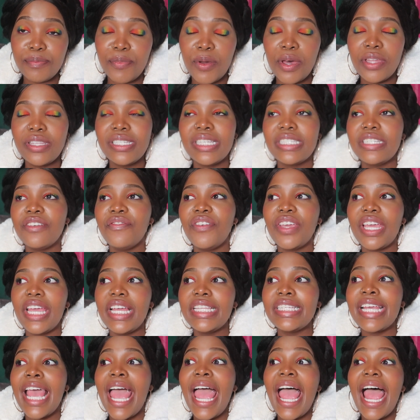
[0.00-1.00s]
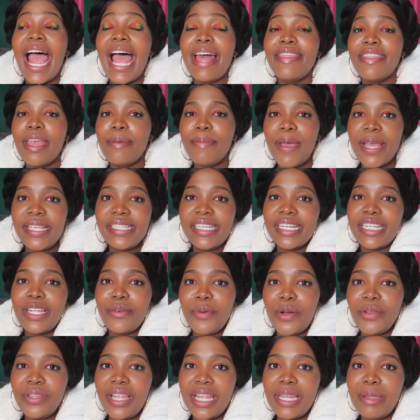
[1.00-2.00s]
certificate, and they
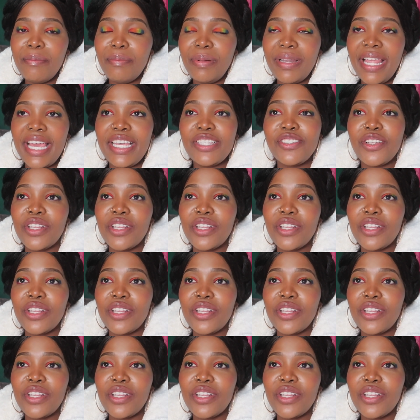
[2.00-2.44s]
basically won't let him play.